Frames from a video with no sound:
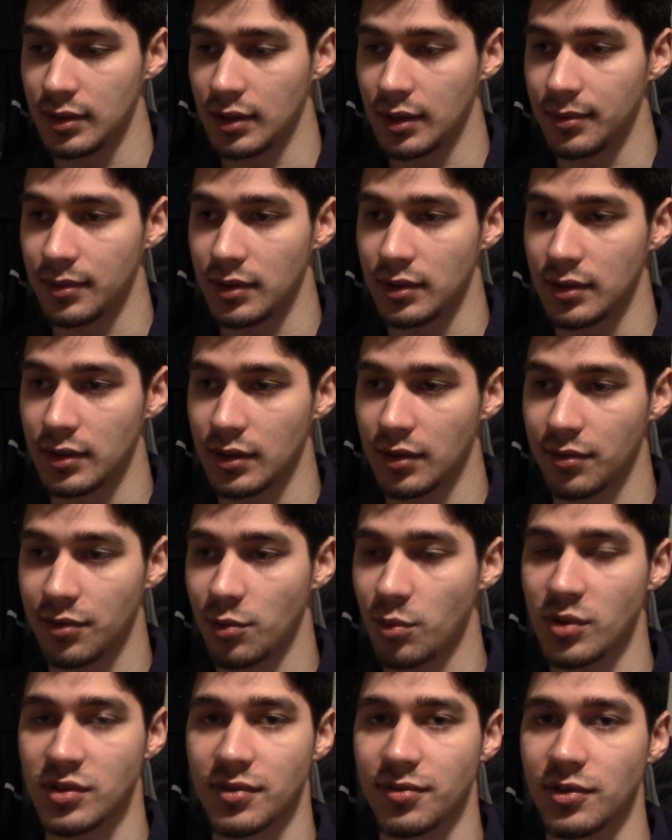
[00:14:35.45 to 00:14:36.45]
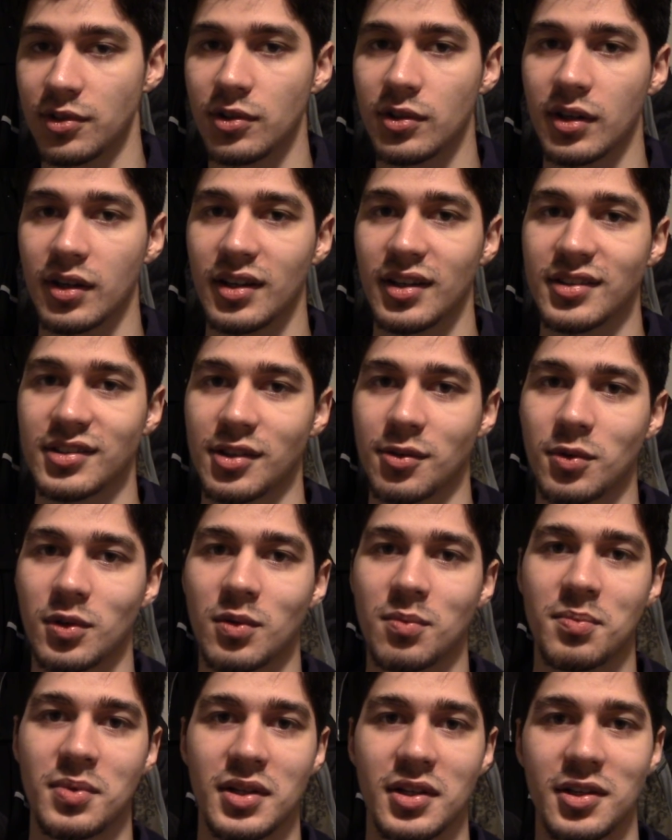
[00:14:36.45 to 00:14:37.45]
I mean, if it wasn't for you guys, I
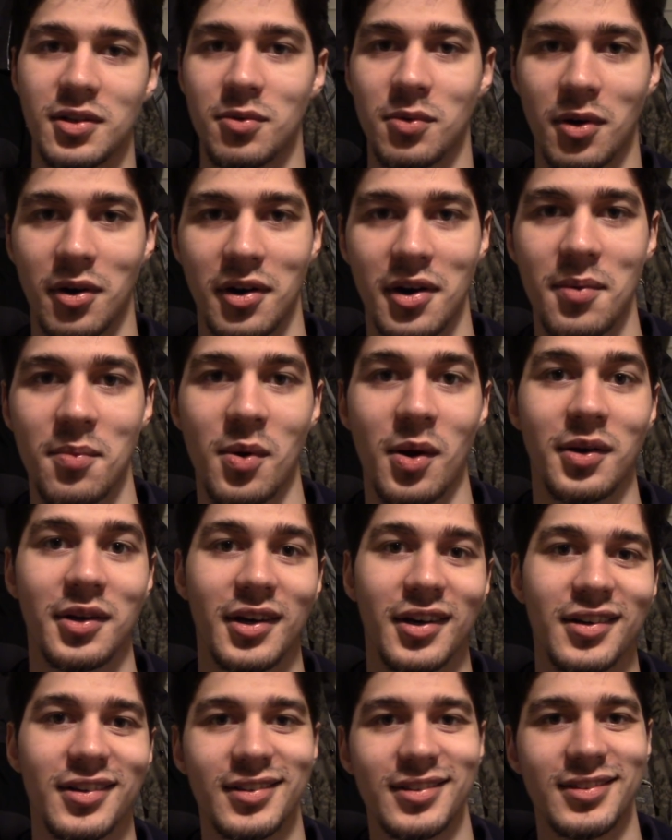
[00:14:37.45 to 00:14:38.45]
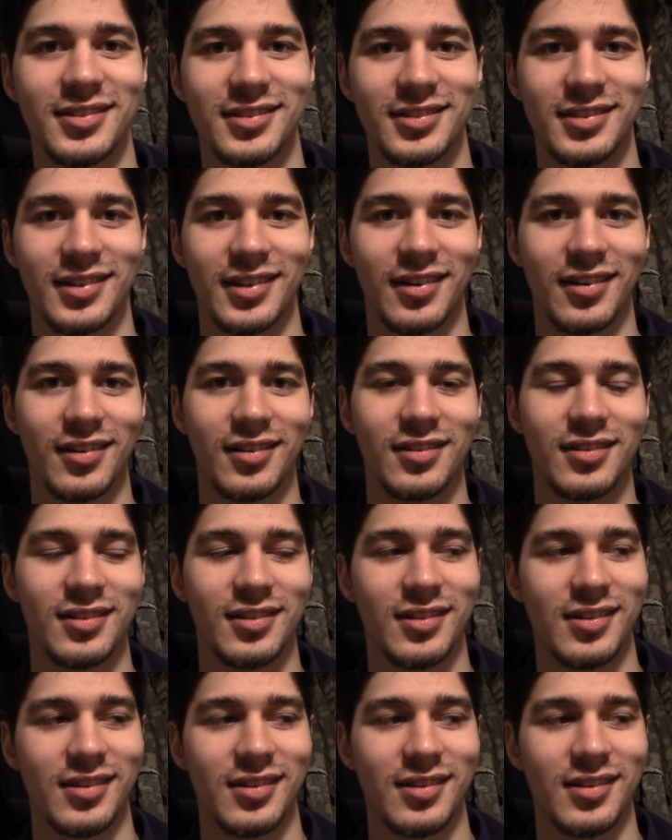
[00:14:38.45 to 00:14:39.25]
wouldn't be where I am right now, you know.